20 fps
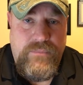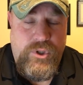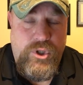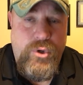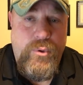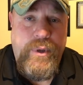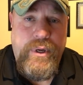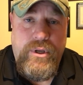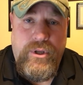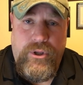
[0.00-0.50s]

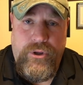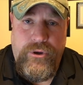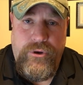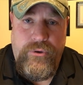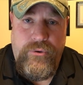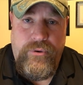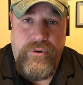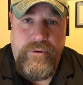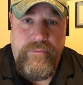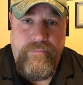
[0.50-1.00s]
to
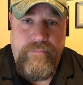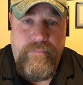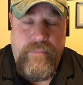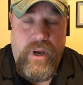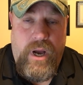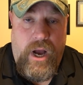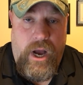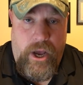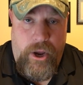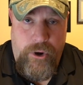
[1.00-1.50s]
include
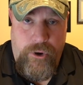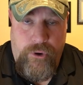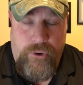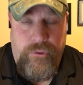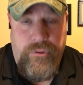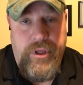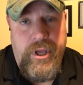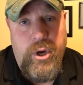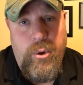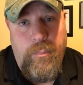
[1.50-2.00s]

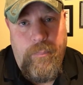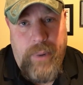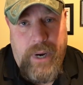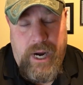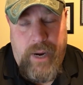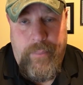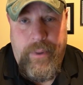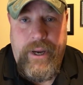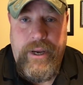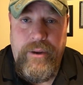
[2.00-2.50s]
under the
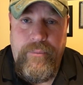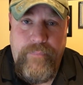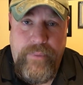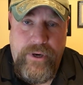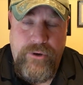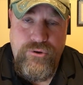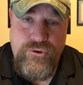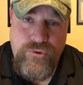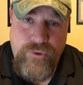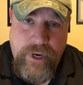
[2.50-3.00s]
Obama
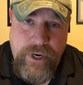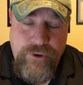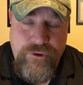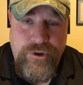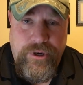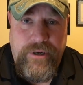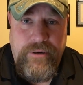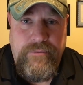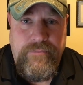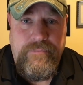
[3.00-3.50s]

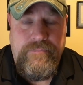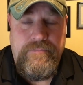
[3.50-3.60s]
administration.